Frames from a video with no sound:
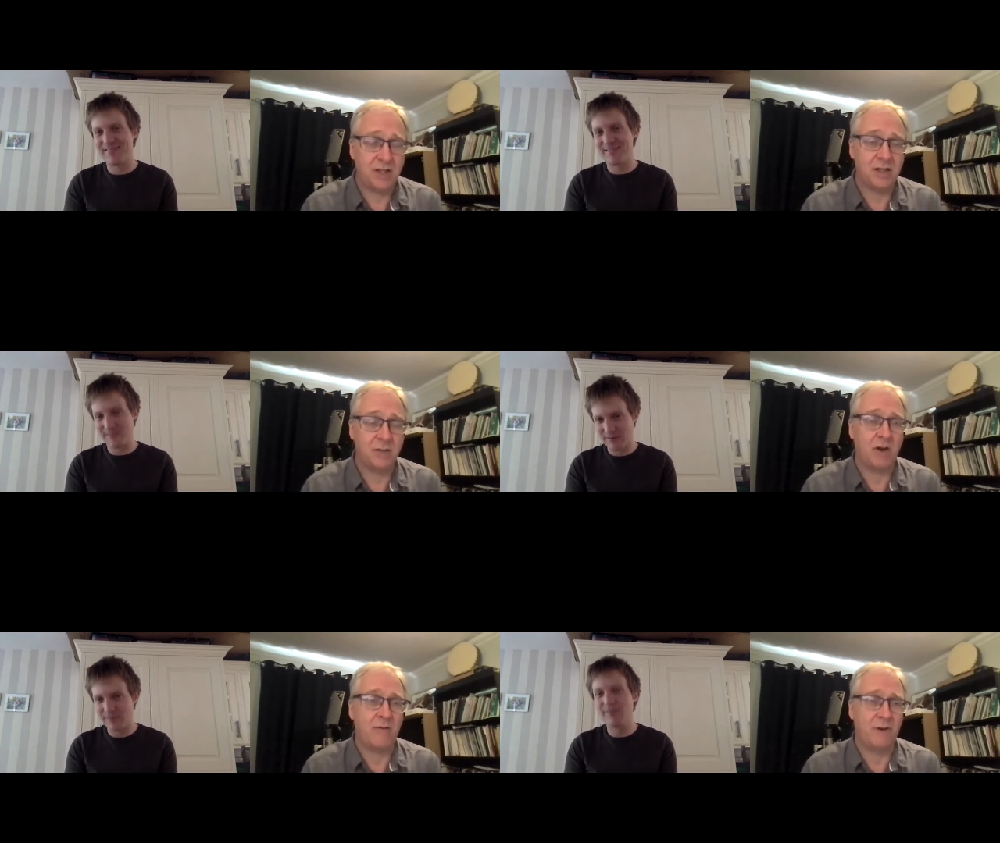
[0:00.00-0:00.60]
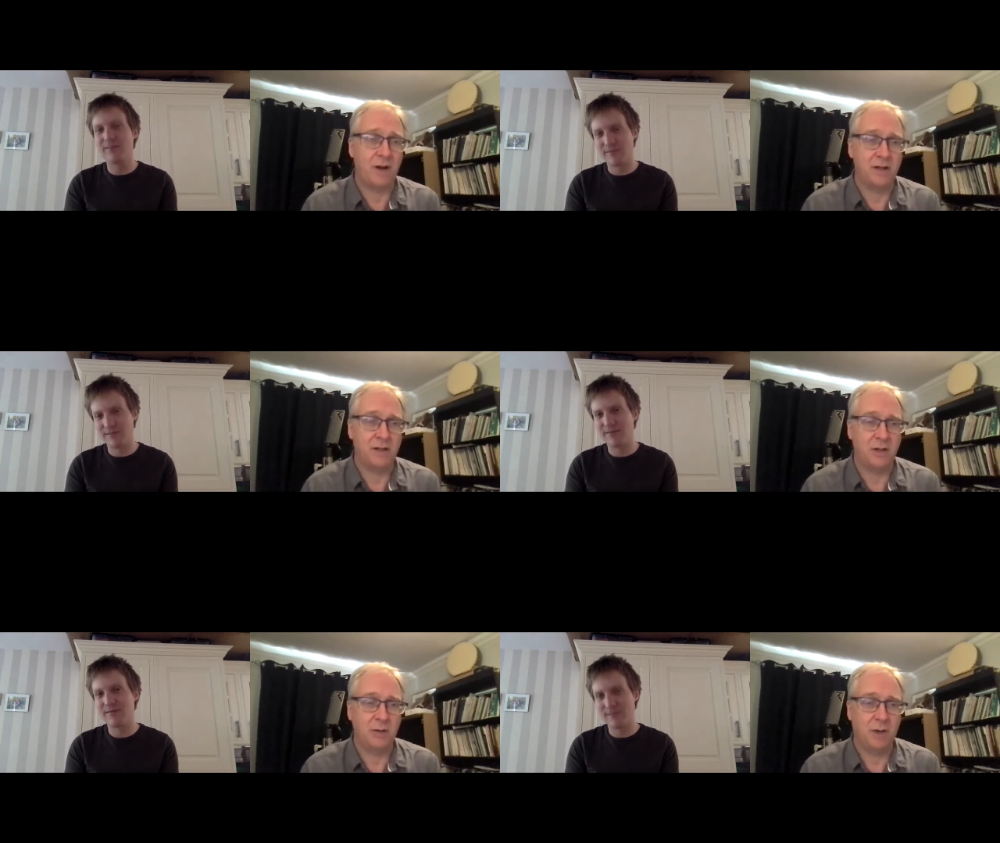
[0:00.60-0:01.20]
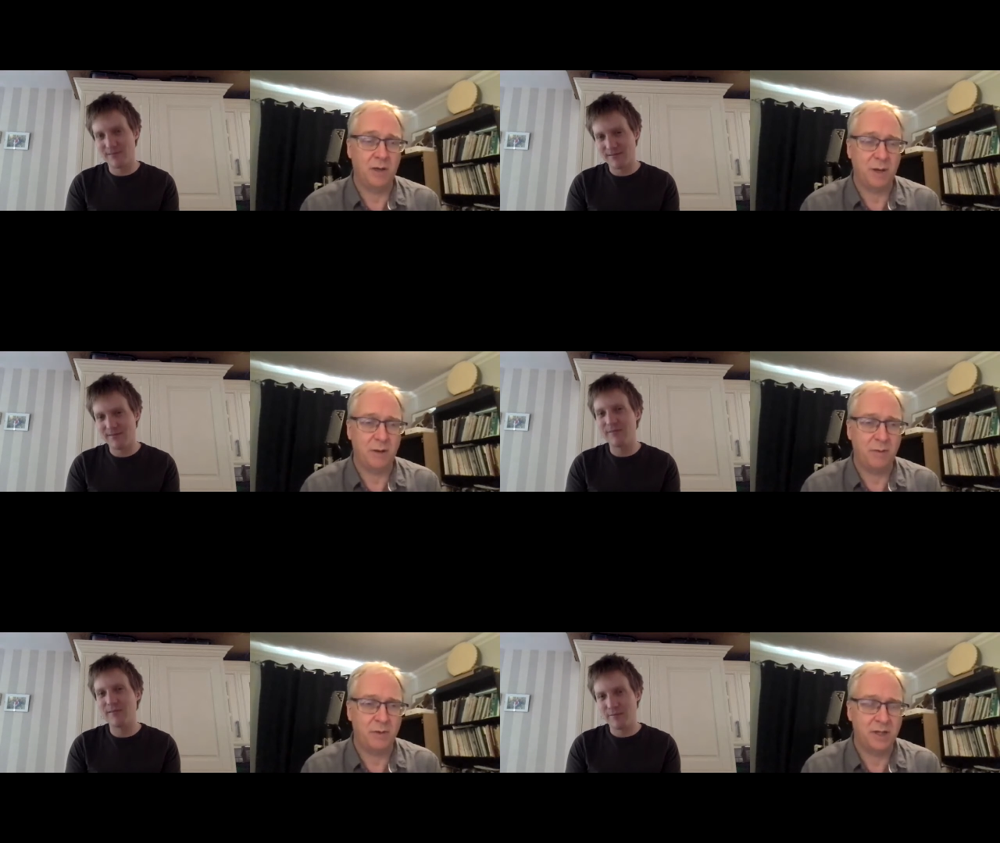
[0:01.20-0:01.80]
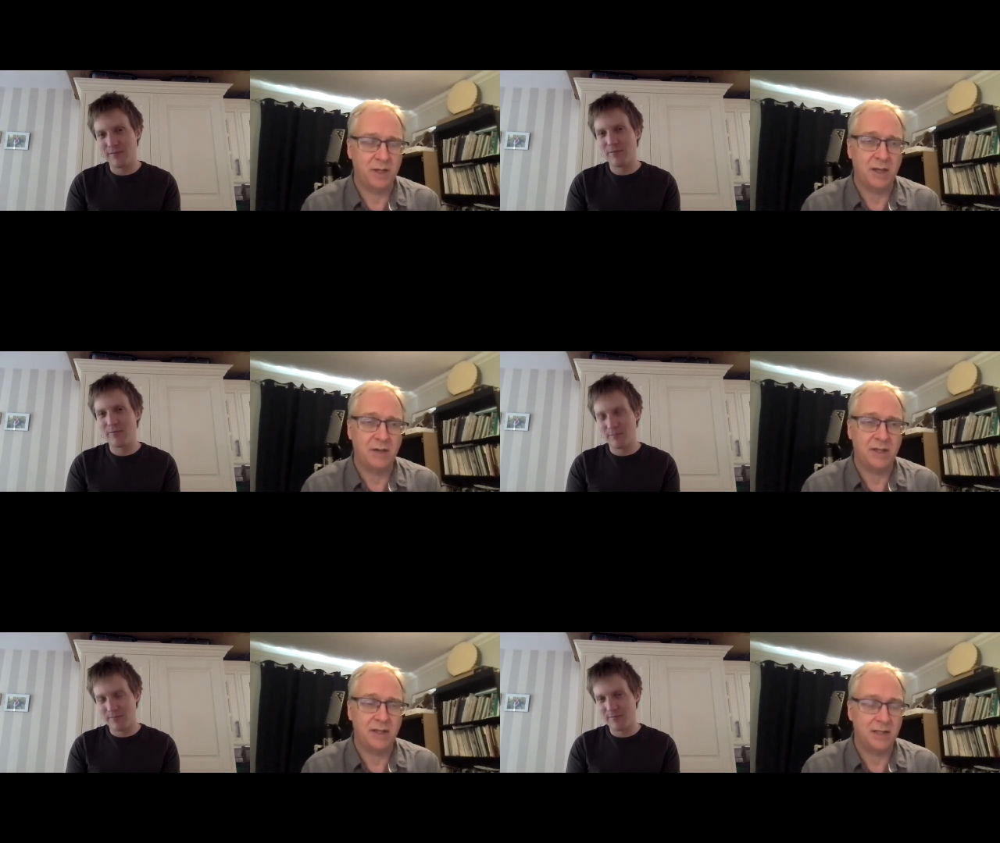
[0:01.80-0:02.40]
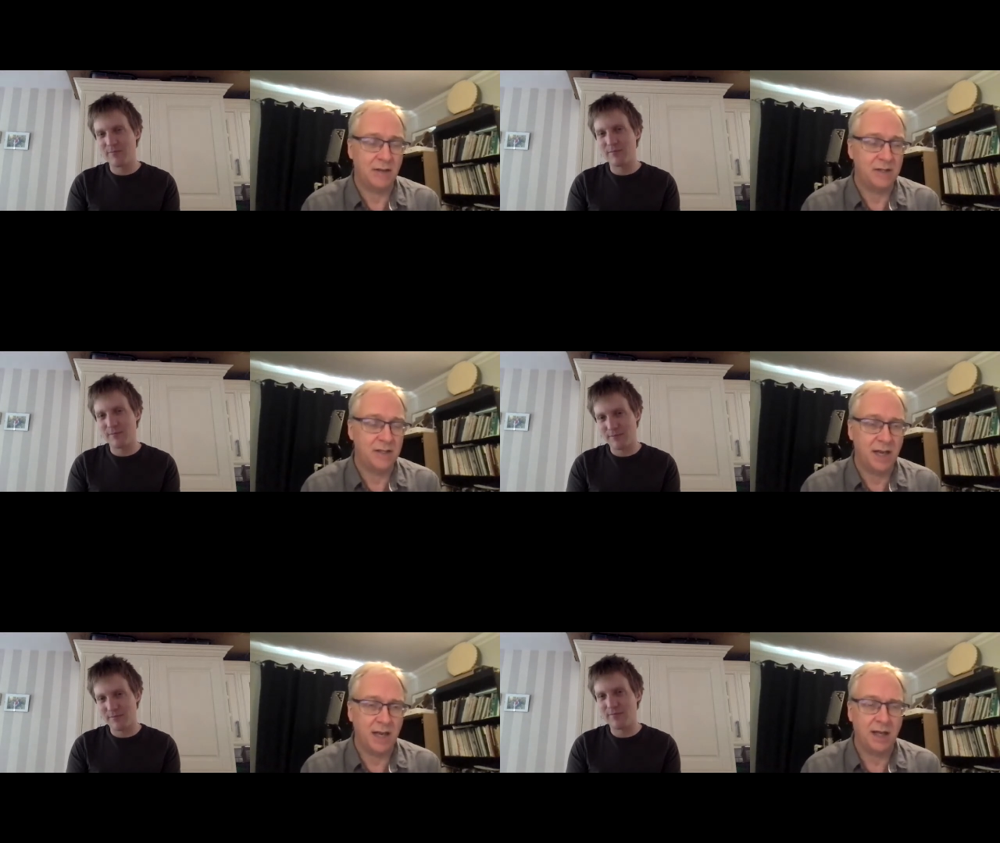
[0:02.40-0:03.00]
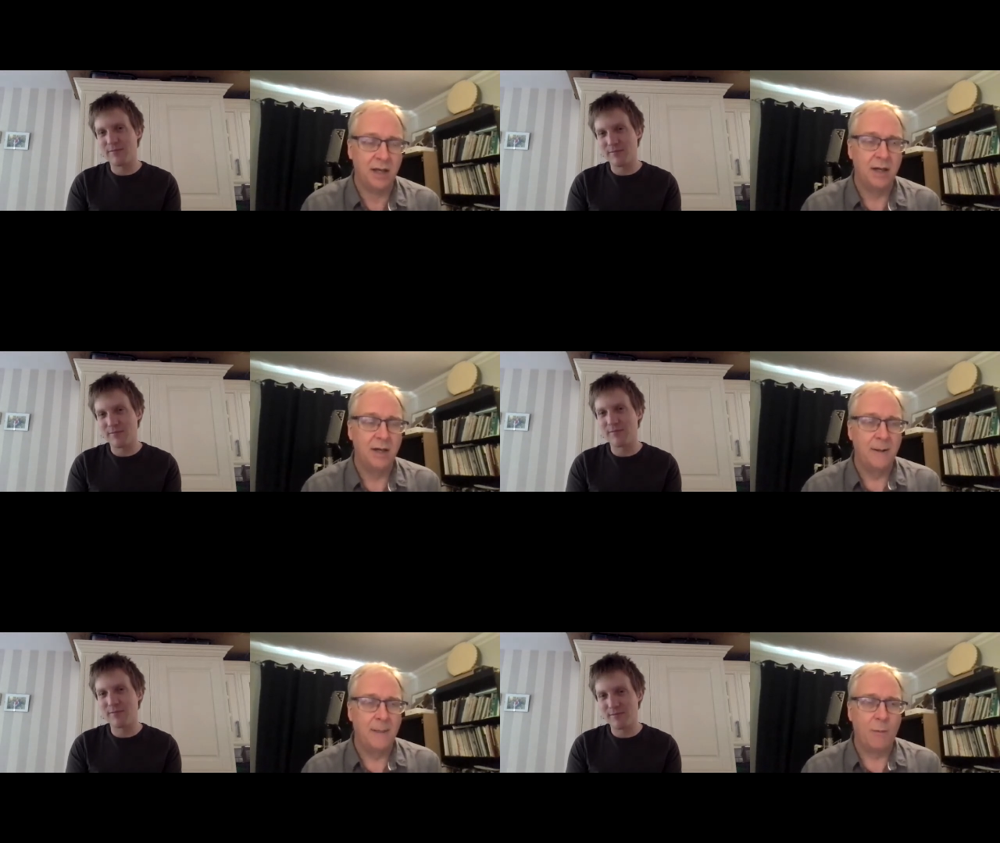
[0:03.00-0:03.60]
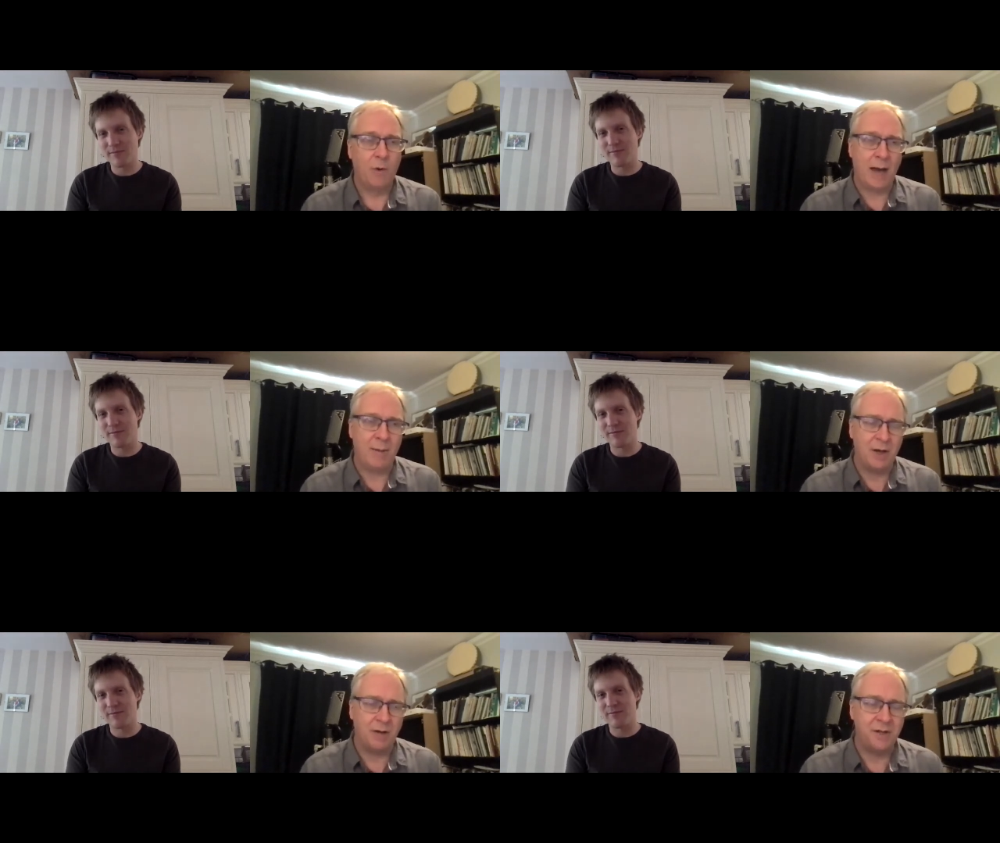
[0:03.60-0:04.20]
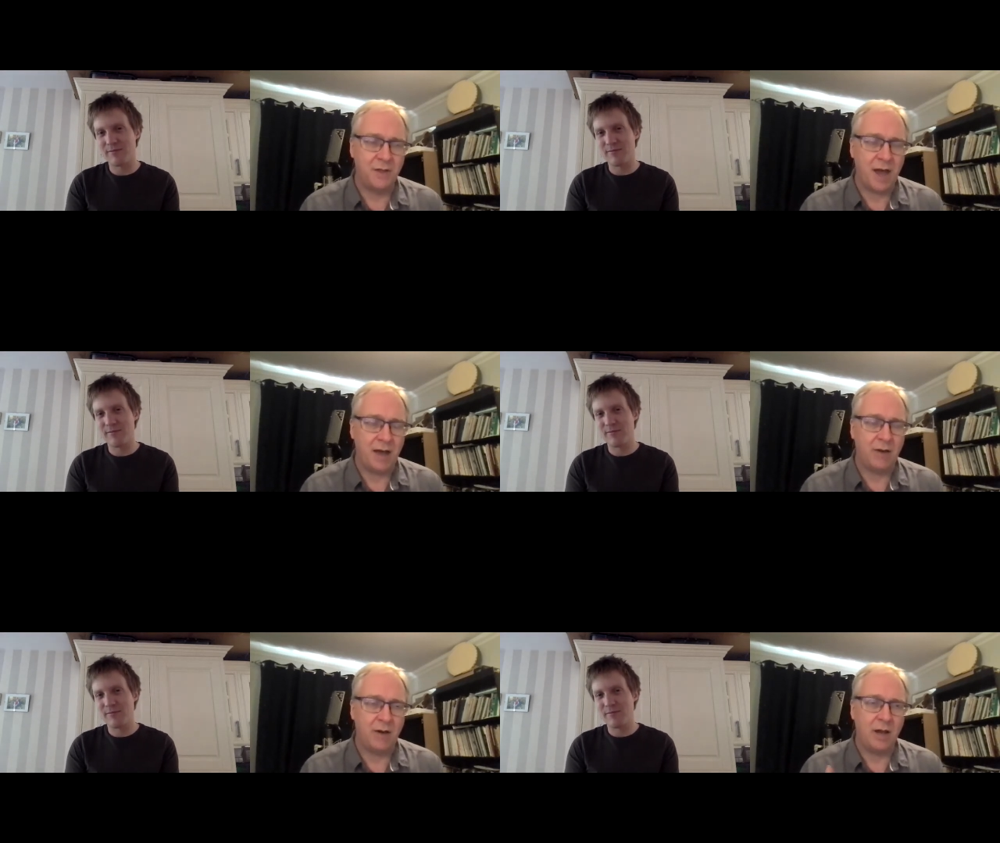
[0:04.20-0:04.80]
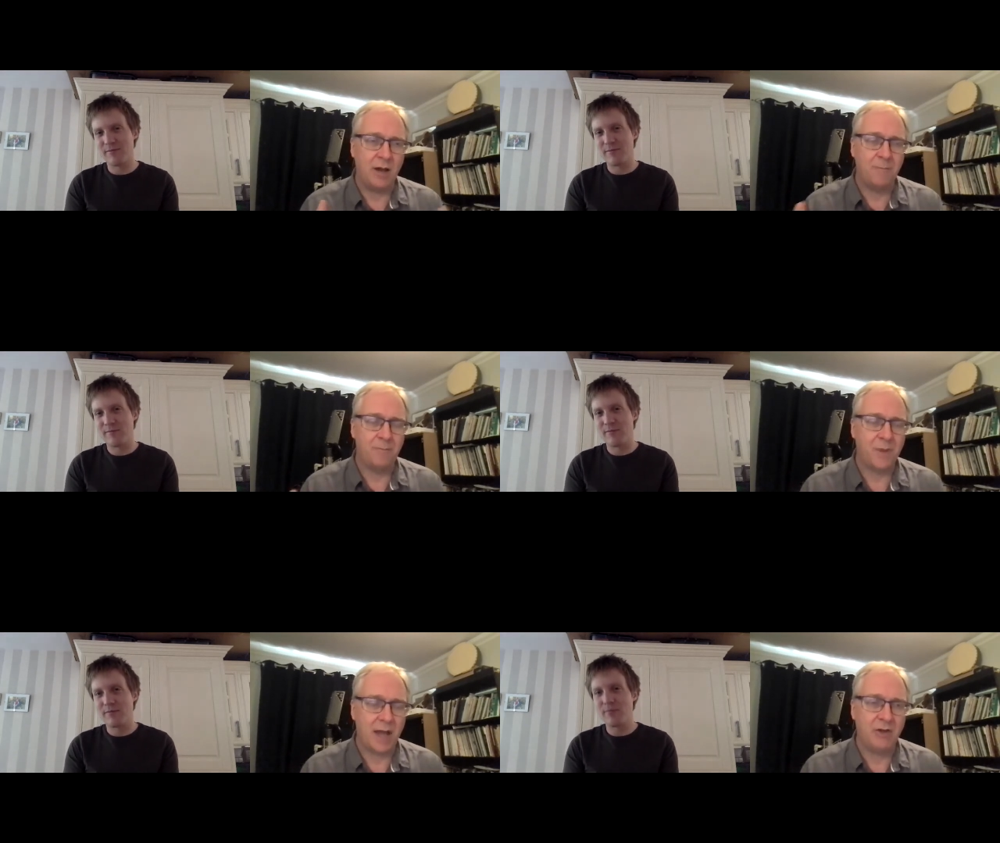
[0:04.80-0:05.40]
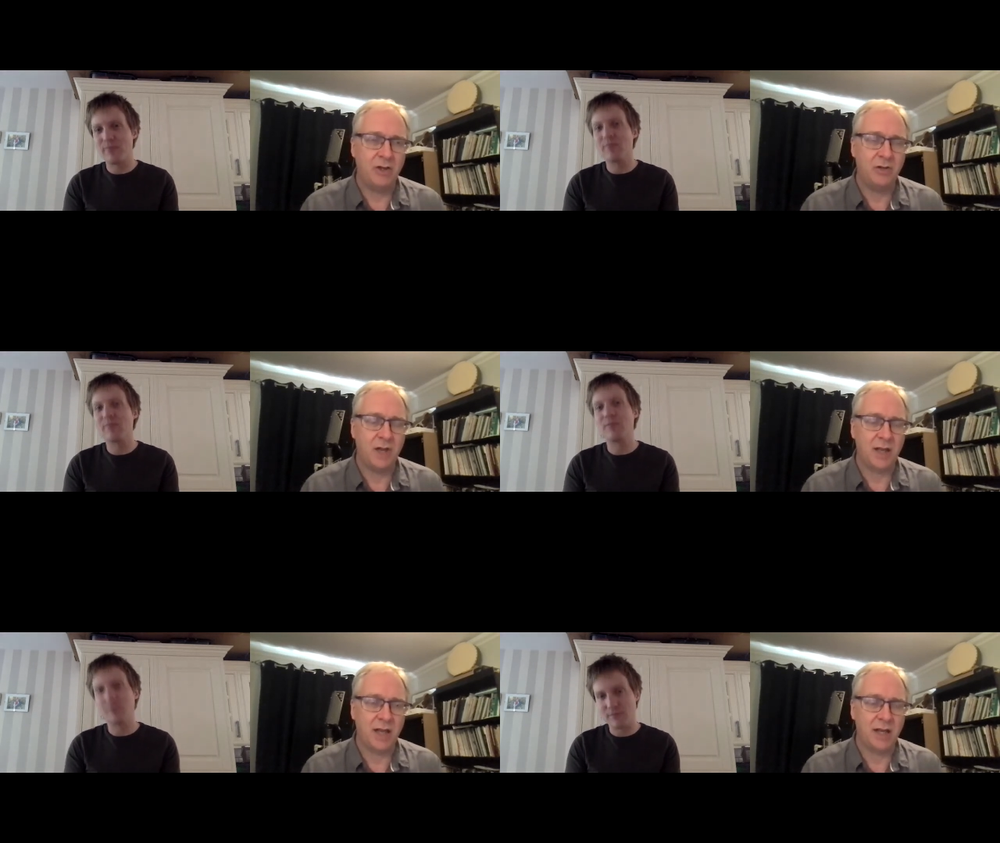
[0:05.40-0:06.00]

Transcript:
Speaker 1: and some great friends who you mucked about with music. It sounds it sounds idyllic. What happened after that? Um, how did you then get